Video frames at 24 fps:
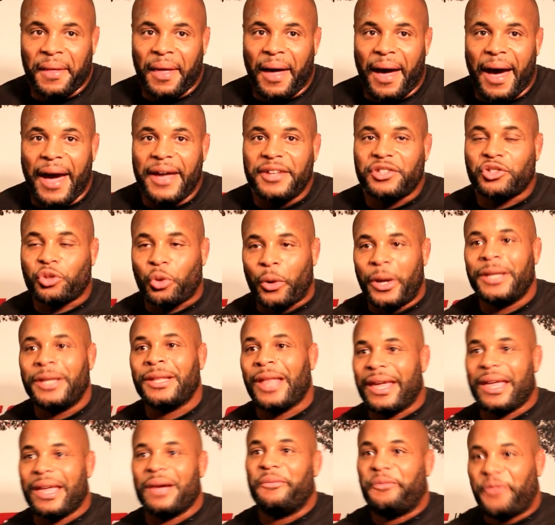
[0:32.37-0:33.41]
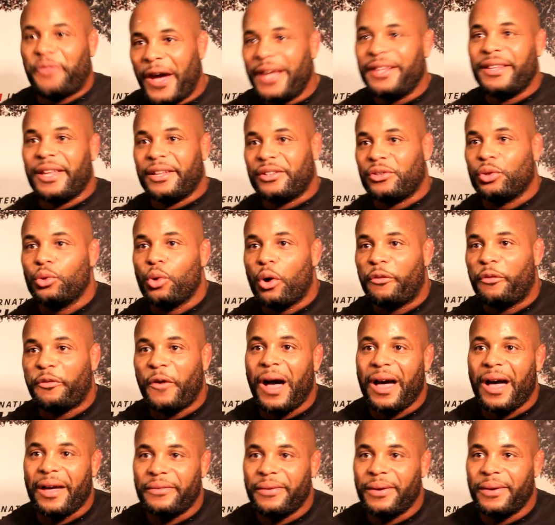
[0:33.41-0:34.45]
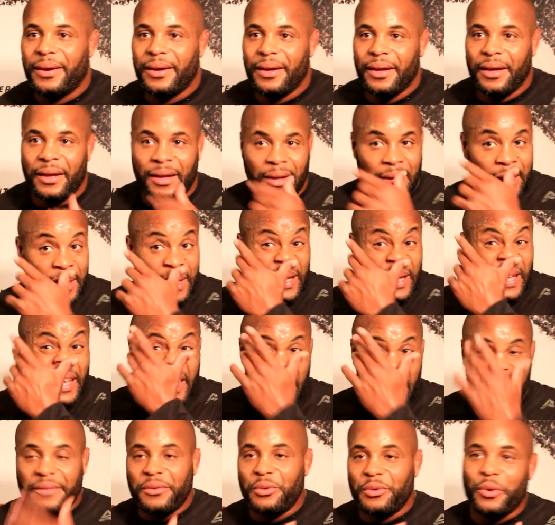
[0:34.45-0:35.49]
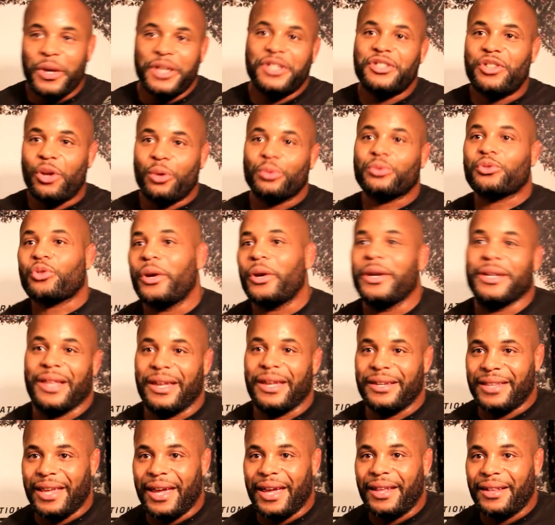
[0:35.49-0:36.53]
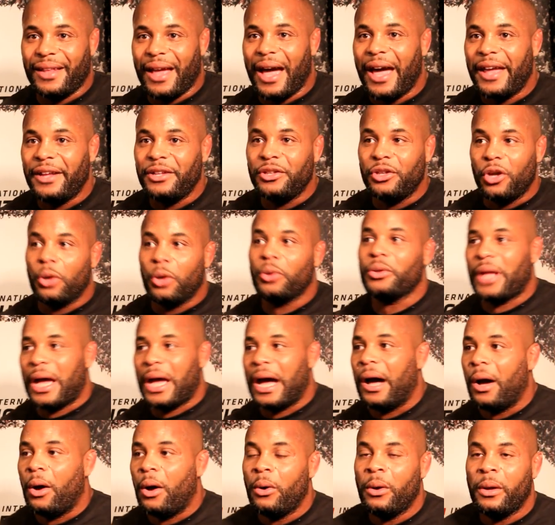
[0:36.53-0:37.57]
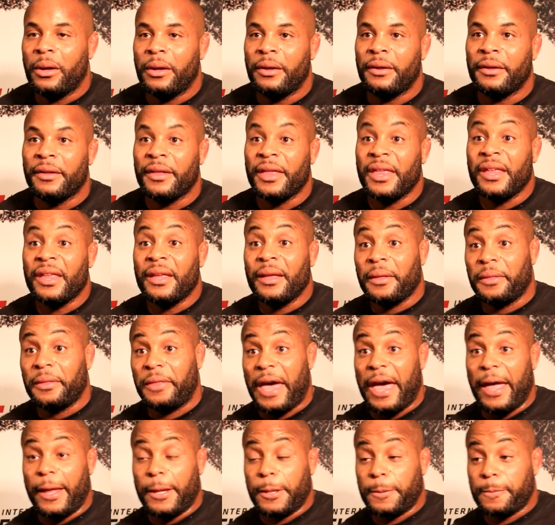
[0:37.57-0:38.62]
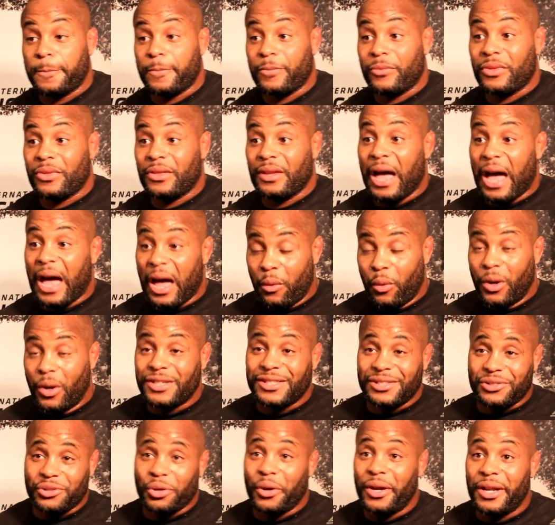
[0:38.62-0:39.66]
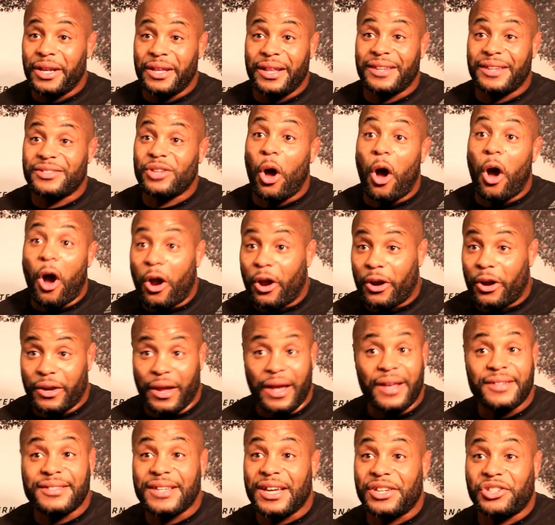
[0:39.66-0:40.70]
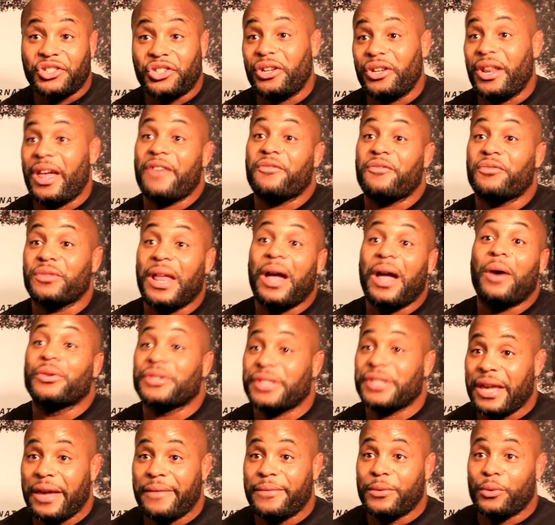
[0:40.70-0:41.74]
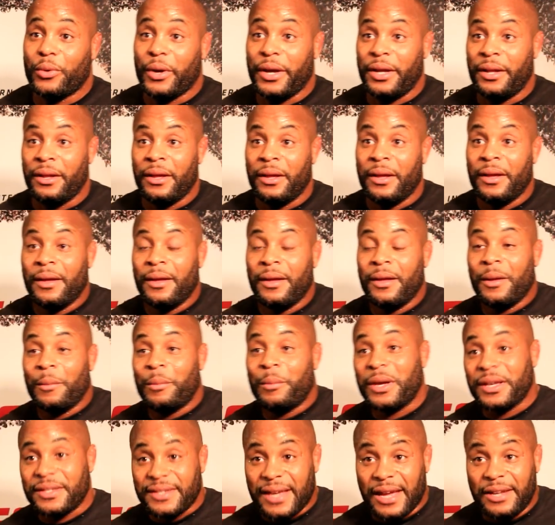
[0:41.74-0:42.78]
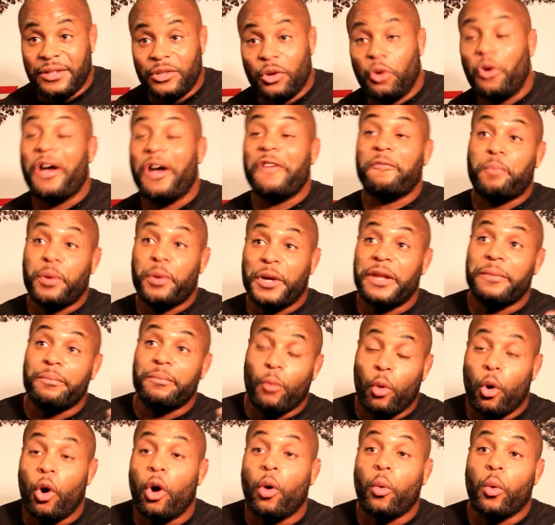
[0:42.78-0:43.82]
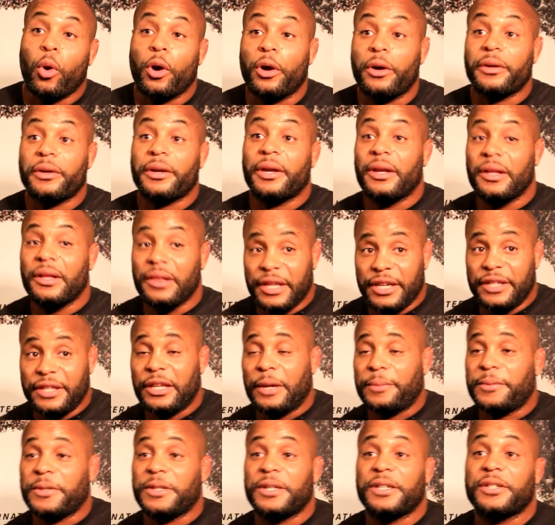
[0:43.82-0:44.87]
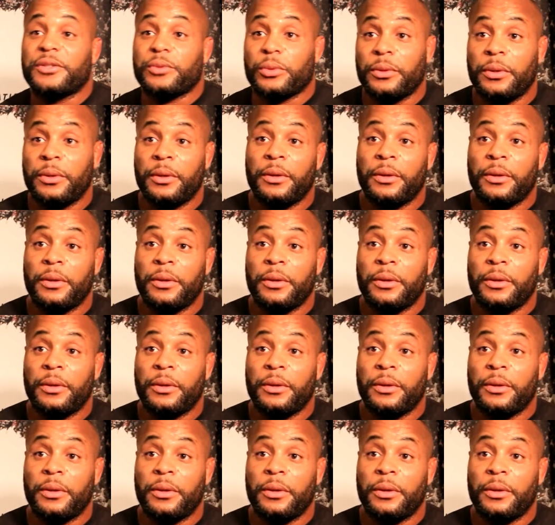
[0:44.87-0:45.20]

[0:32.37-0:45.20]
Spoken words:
I train like I'm fighting at 205. Heavyweights don't train like that. I know now that I wasn't training as hard as I should have when I was a heavyweight because I know I've put in more work leading up to this one.